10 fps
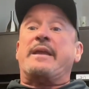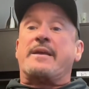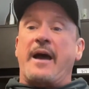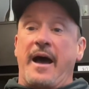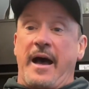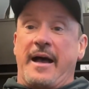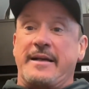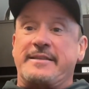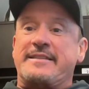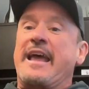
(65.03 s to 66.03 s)

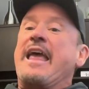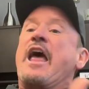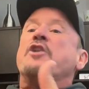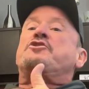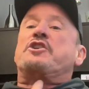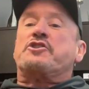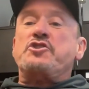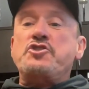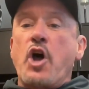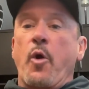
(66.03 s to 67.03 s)
because just
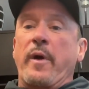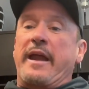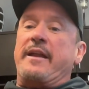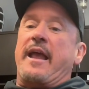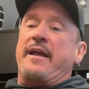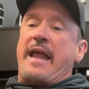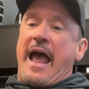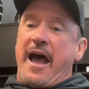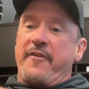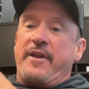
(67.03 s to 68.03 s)
knowing and
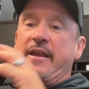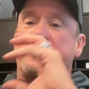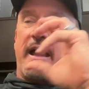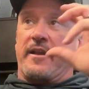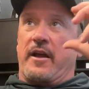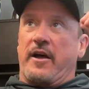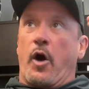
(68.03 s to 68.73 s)
having that